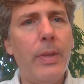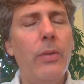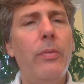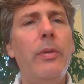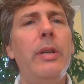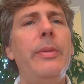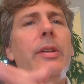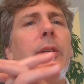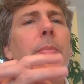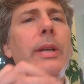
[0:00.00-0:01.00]
we want to be
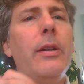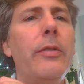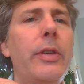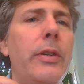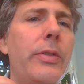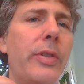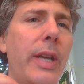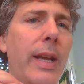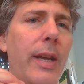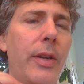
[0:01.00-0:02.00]
able to compare the user's
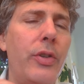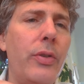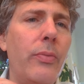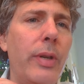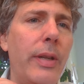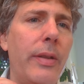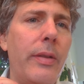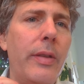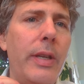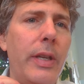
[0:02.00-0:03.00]
age with
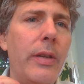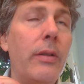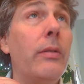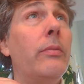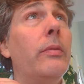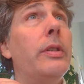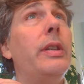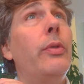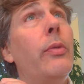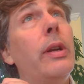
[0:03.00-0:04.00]
the year. Let's see,
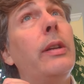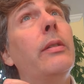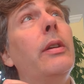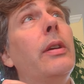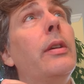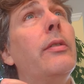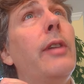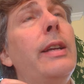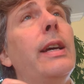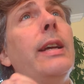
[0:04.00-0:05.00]
we want to
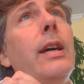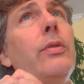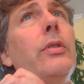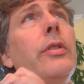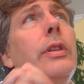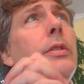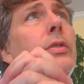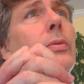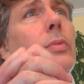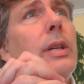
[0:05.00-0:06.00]
find out how old the
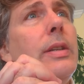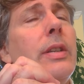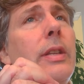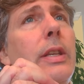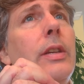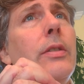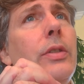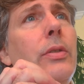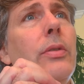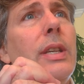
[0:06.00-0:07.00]
user was in the year
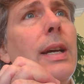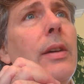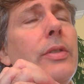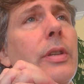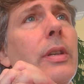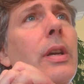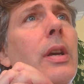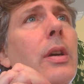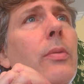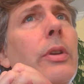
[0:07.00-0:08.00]
2000.
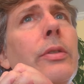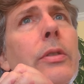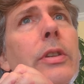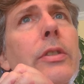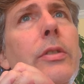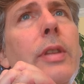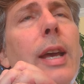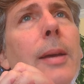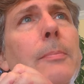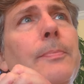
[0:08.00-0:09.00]
Well, in order to do
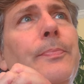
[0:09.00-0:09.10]
that,